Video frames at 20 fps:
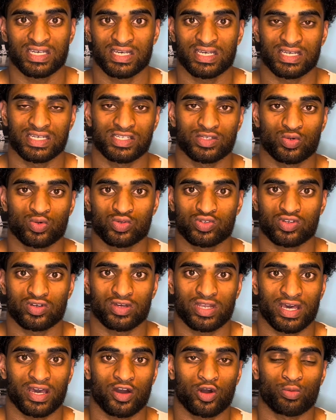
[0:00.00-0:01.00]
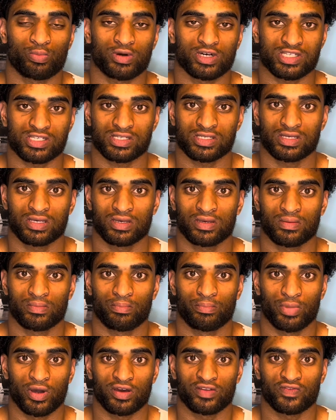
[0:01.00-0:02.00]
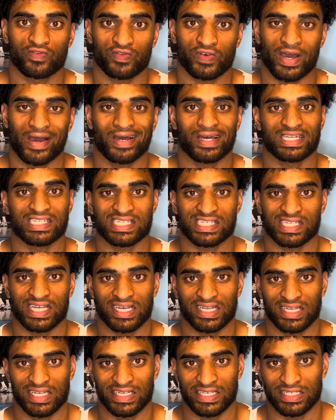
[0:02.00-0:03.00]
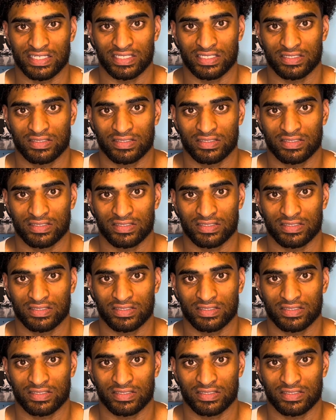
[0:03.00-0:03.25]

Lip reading: is also going to help us burn fat and stay lean.